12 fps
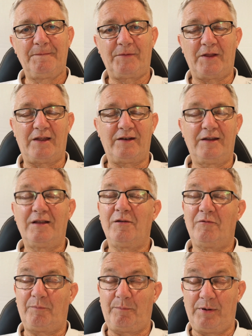And
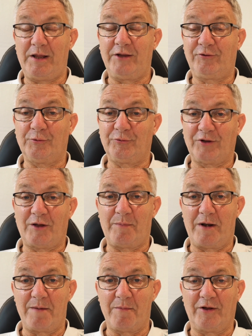please also
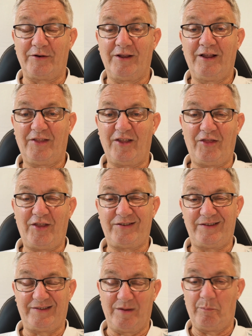bear in mind that this
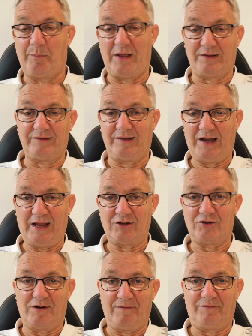is the best
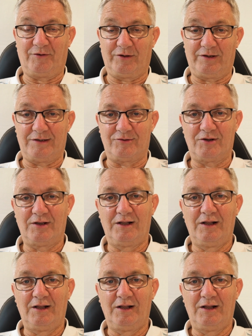selection of footage.